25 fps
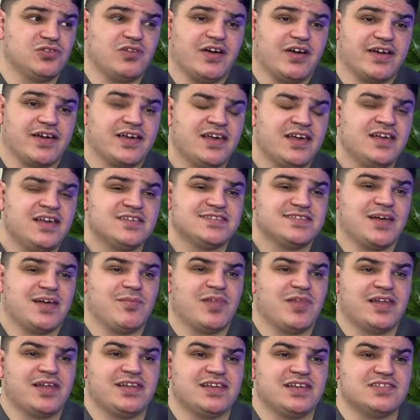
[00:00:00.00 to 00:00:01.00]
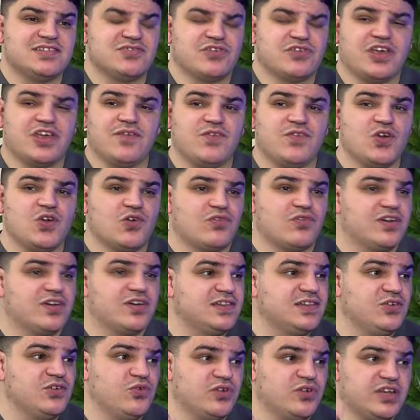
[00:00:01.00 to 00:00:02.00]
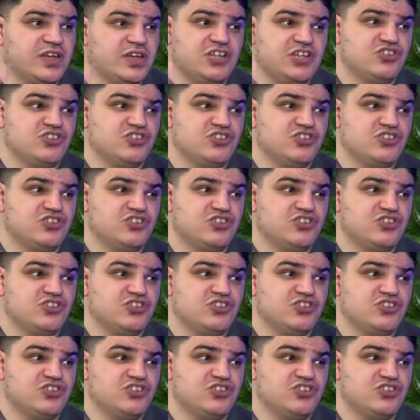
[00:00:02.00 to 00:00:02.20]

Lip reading: Like some lenders will give you a really good